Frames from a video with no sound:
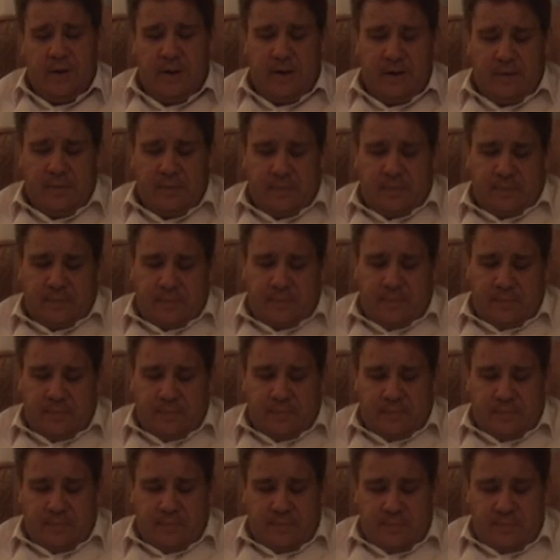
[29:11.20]

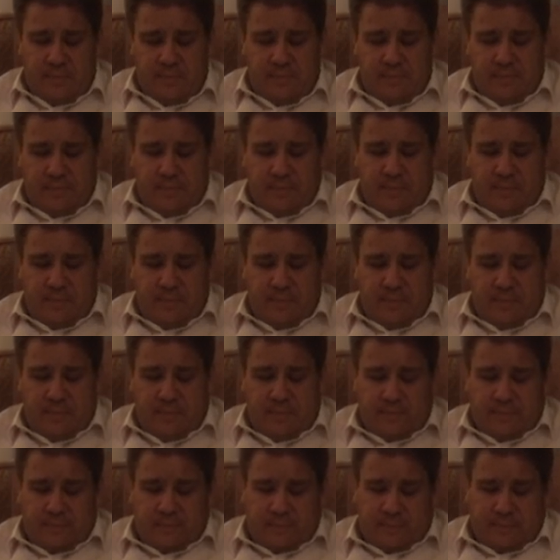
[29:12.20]

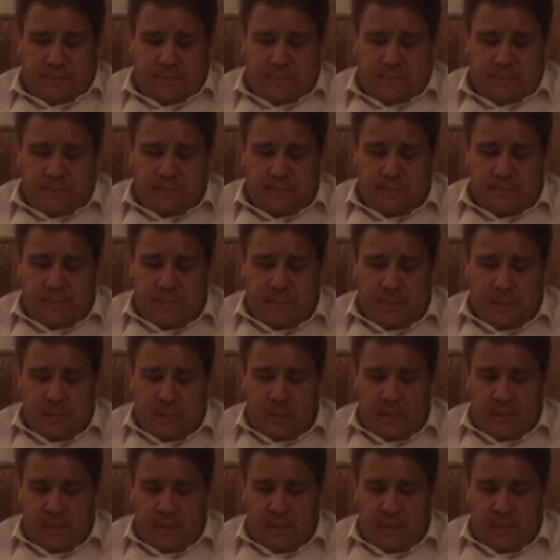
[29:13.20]
(silence)